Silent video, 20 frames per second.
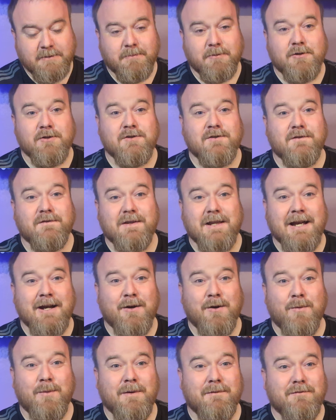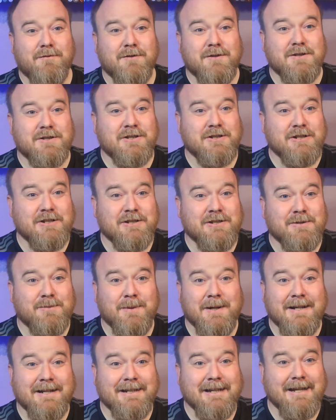because of that or whether it's just the
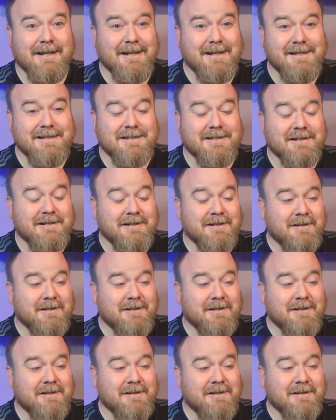way the keg is.